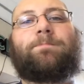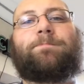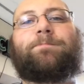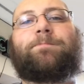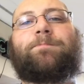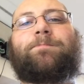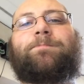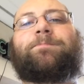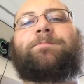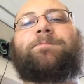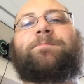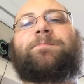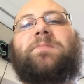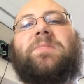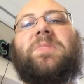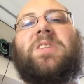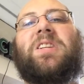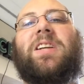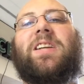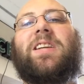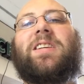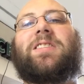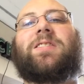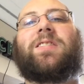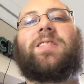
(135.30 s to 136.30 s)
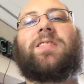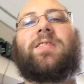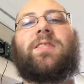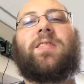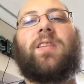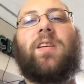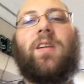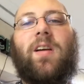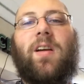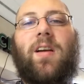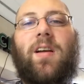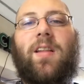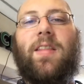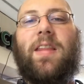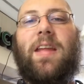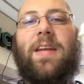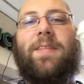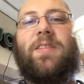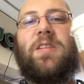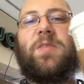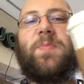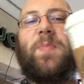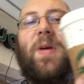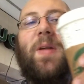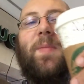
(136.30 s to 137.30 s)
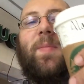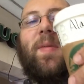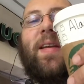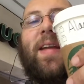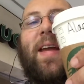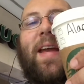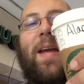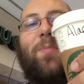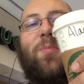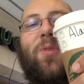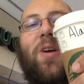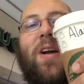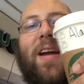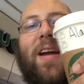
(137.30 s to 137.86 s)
Mmm, delicious. They even spelled my name